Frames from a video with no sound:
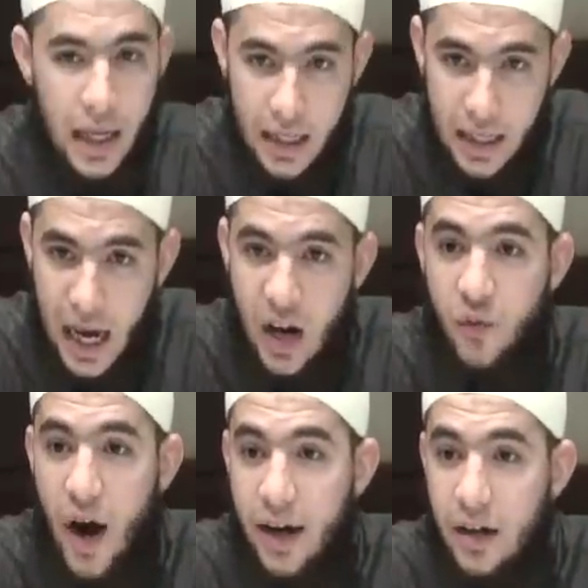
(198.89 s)
in the
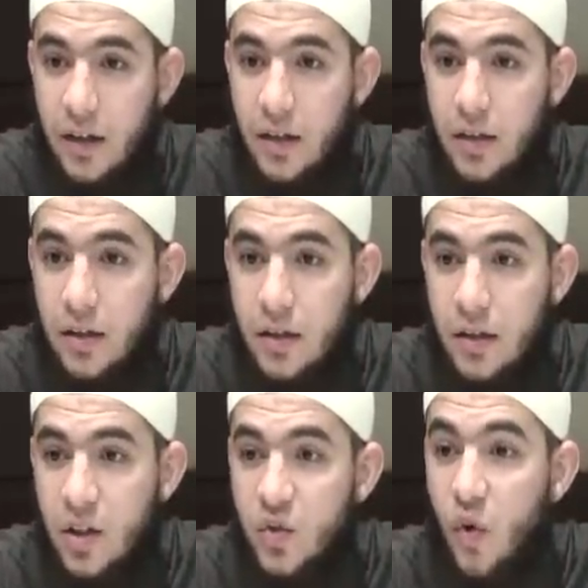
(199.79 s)
hellfire
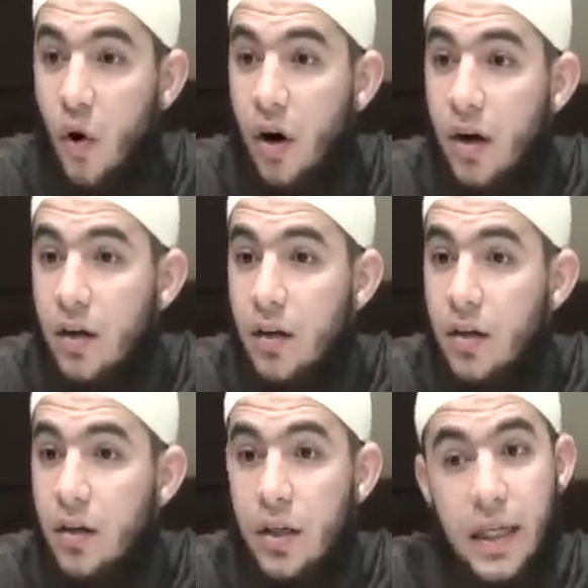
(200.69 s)
for
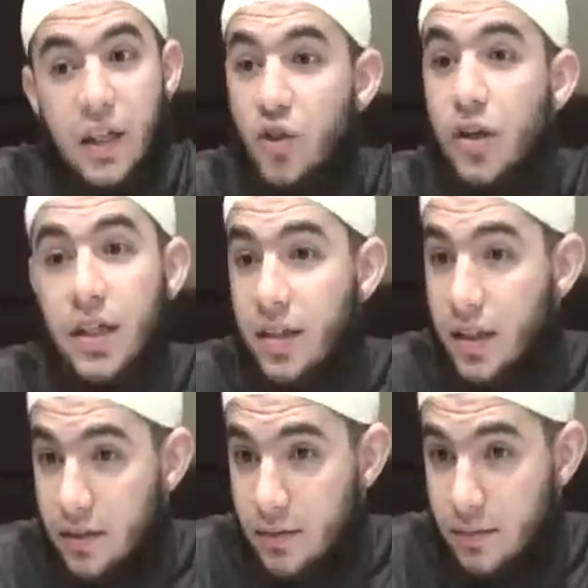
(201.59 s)

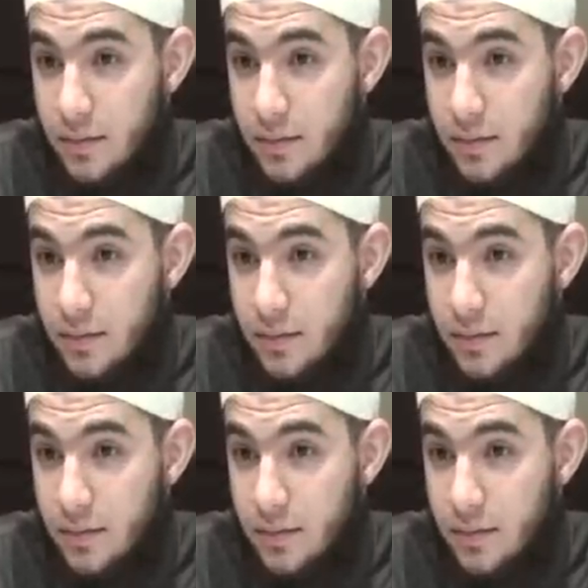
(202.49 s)
eternity.